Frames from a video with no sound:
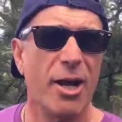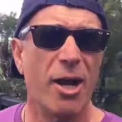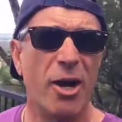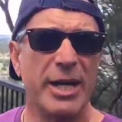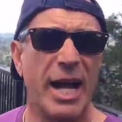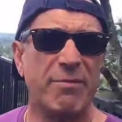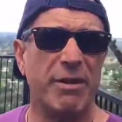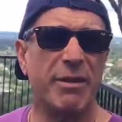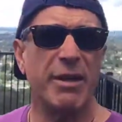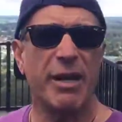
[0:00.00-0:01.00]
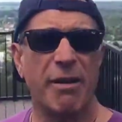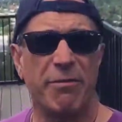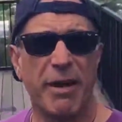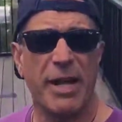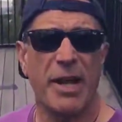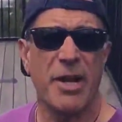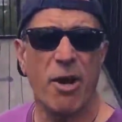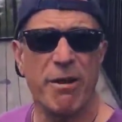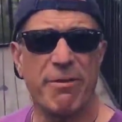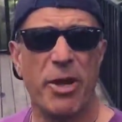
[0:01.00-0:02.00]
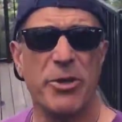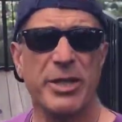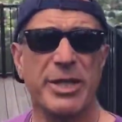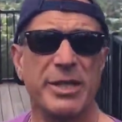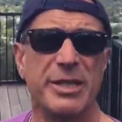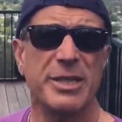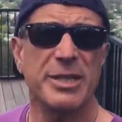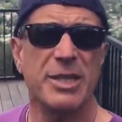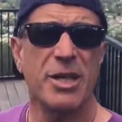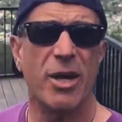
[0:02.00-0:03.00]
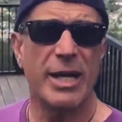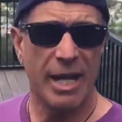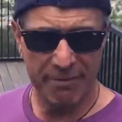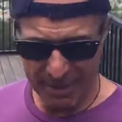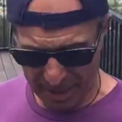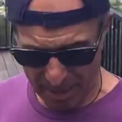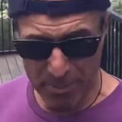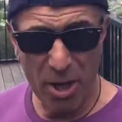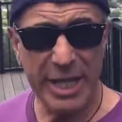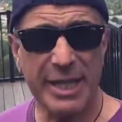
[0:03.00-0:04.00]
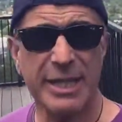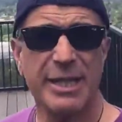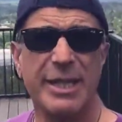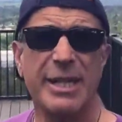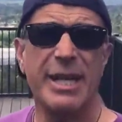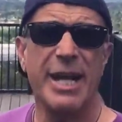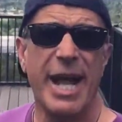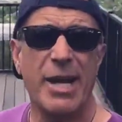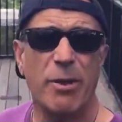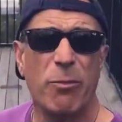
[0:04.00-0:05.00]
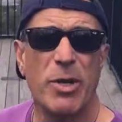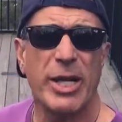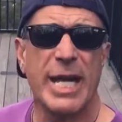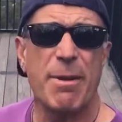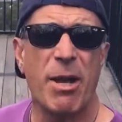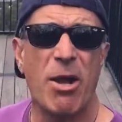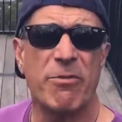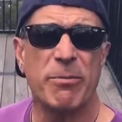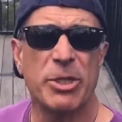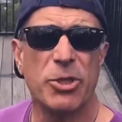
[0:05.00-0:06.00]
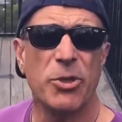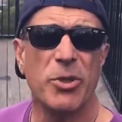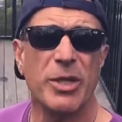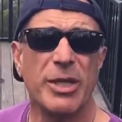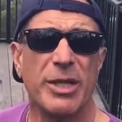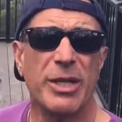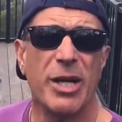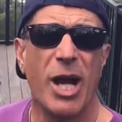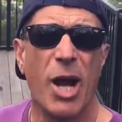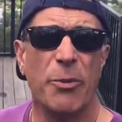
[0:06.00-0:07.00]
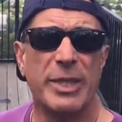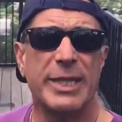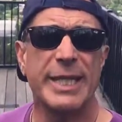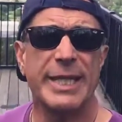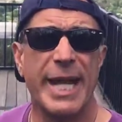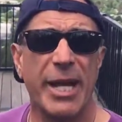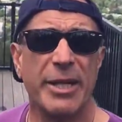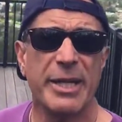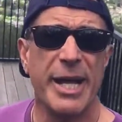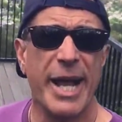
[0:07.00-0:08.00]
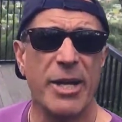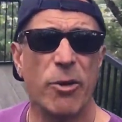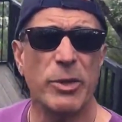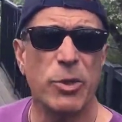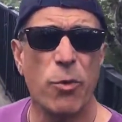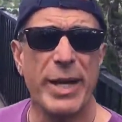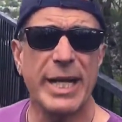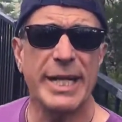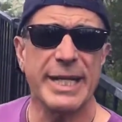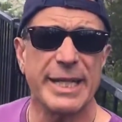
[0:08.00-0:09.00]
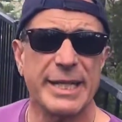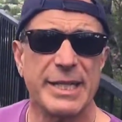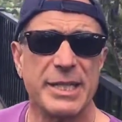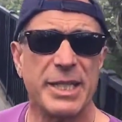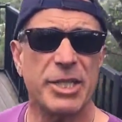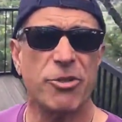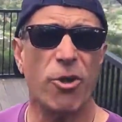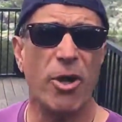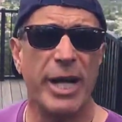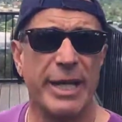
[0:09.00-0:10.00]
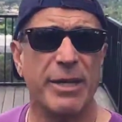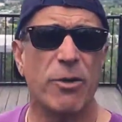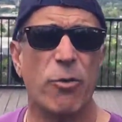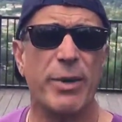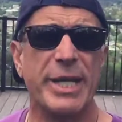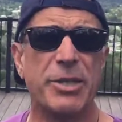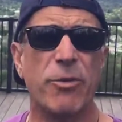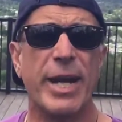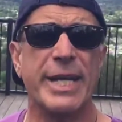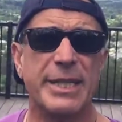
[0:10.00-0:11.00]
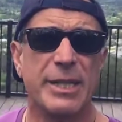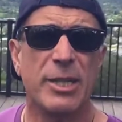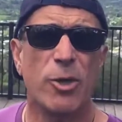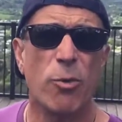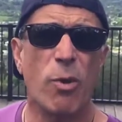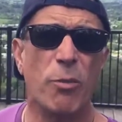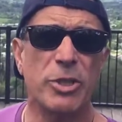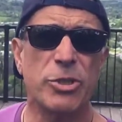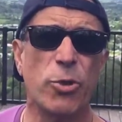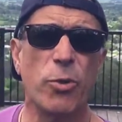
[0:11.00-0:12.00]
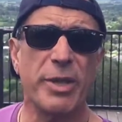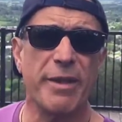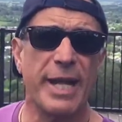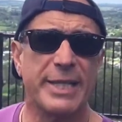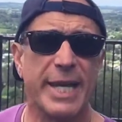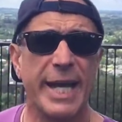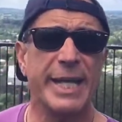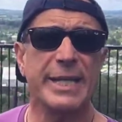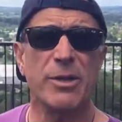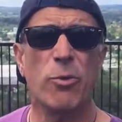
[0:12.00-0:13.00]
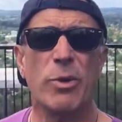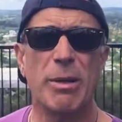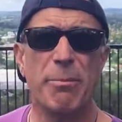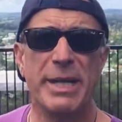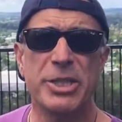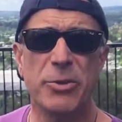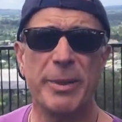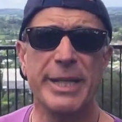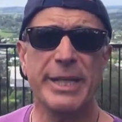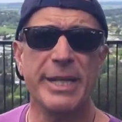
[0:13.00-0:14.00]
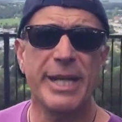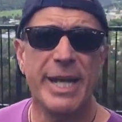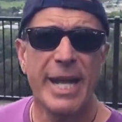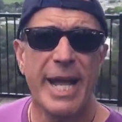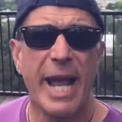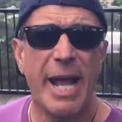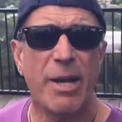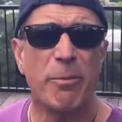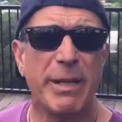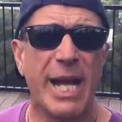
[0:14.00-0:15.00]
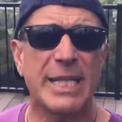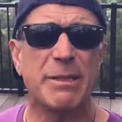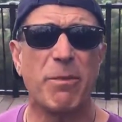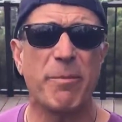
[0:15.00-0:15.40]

I'd have an iPhone, I'd have a mic, and when I'd come home from school, I would sit down and I would quickly just try and reiterate what was taught that day, what it meant to me, and I'd be asking